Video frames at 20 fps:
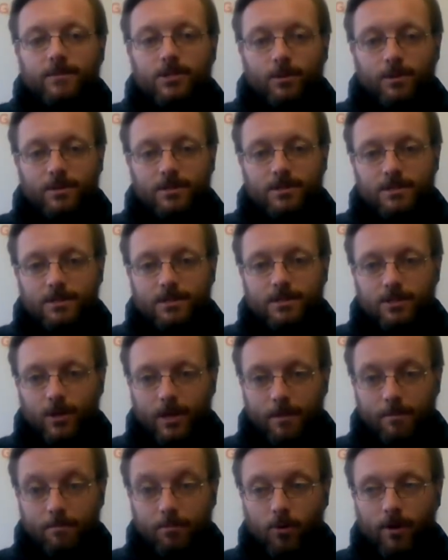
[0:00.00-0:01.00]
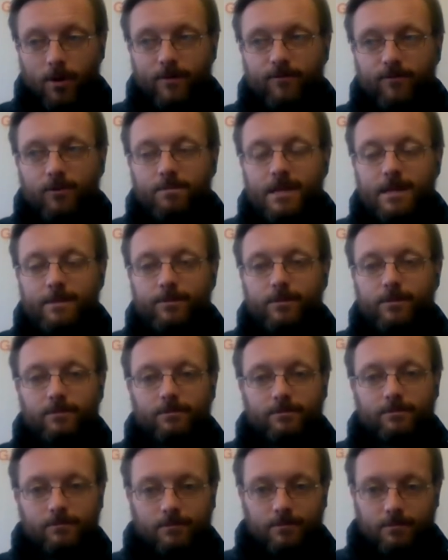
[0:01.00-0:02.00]
So it's important for
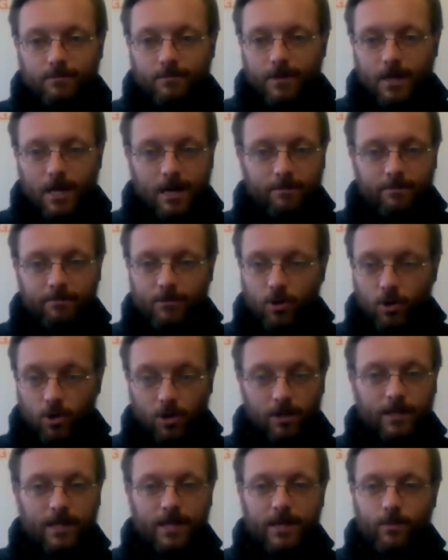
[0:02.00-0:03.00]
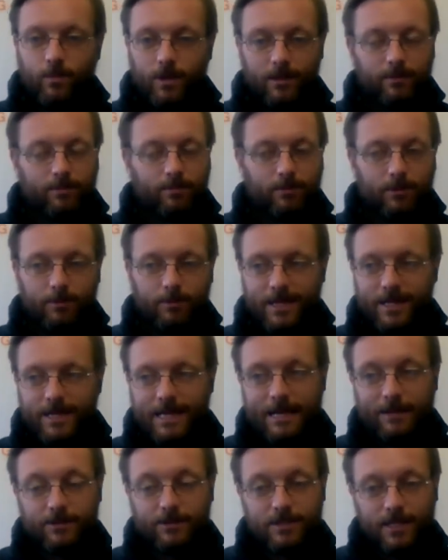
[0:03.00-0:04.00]
people, come early. We'll be
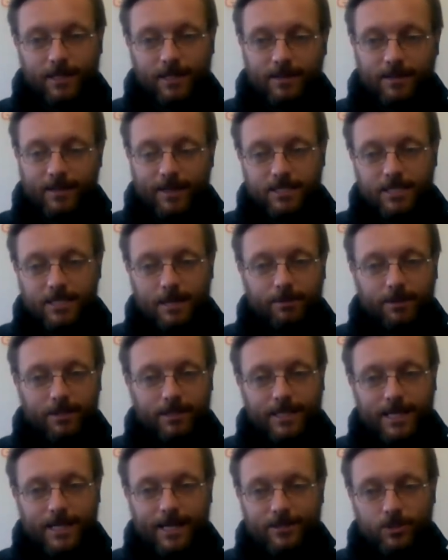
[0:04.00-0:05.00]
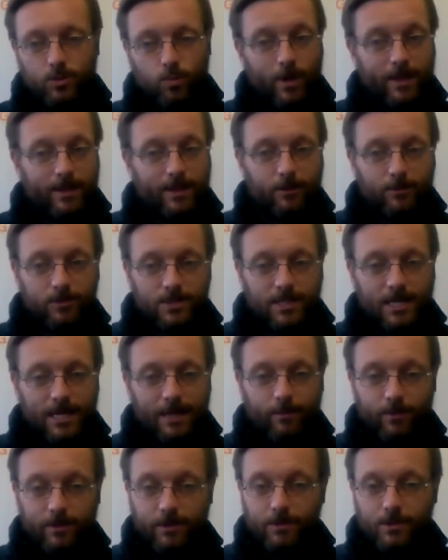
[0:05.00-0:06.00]
announcing in the next couple of days when those
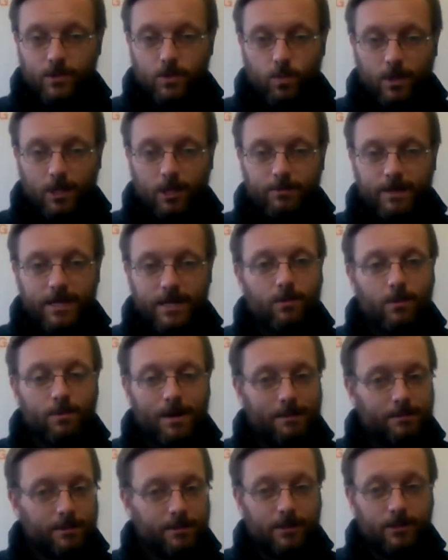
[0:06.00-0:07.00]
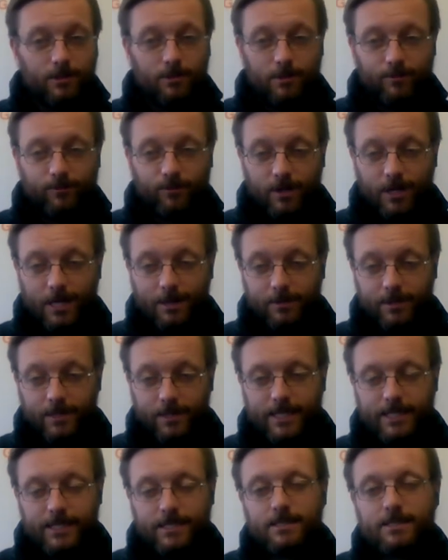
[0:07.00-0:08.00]
time windows will be. We're probably going to do them for a couple of
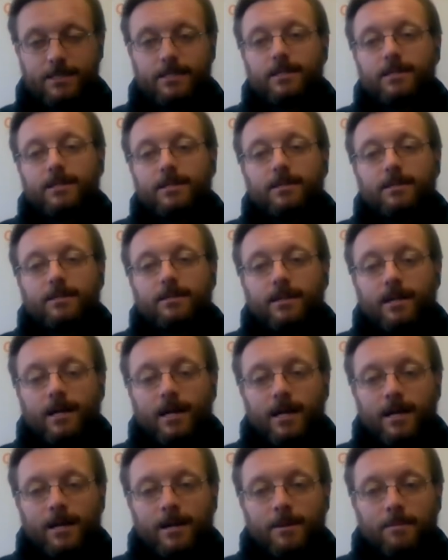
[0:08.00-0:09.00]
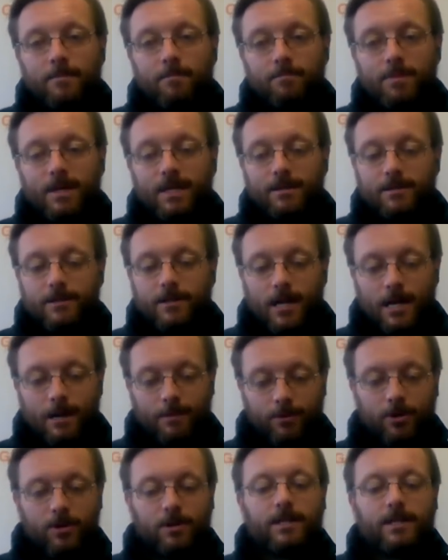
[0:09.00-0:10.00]
days. But
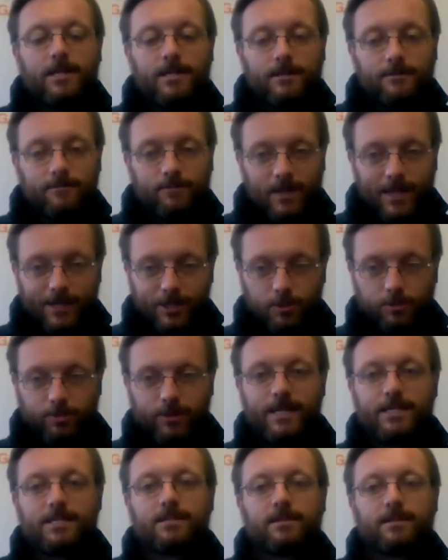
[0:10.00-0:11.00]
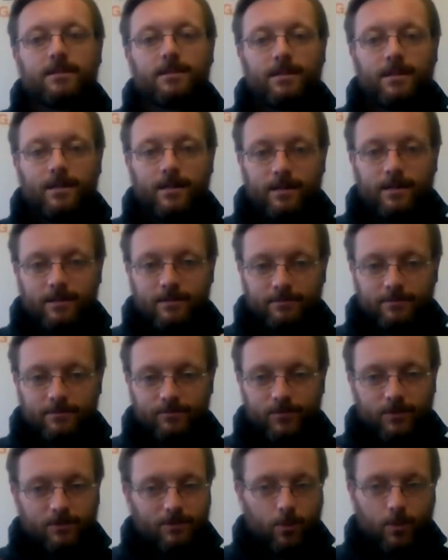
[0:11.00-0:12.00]
come early, get your bracelet on.
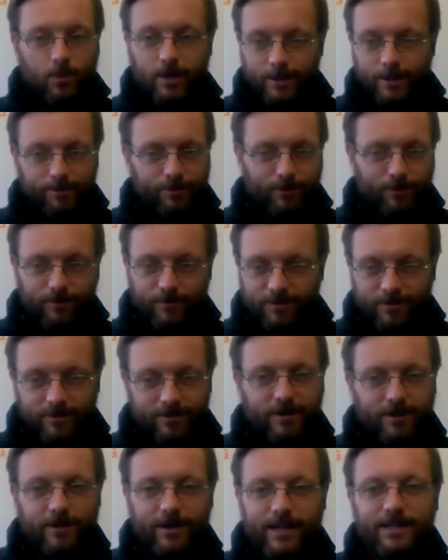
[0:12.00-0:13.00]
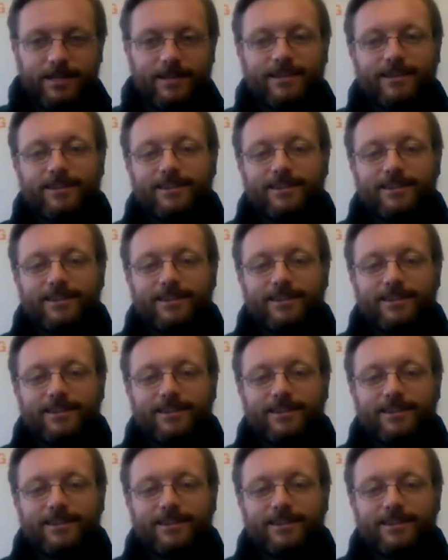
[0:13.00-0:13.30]
They're waterproof. All right.